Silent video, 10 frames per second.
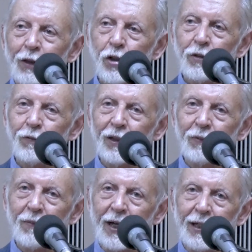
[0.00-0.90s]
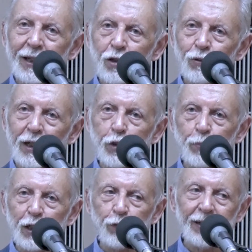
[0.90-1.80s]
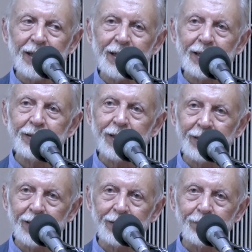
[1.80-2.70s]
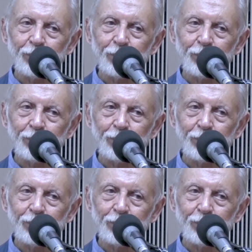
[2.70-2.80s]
You see, the mind has two aspects, feeling and thinking.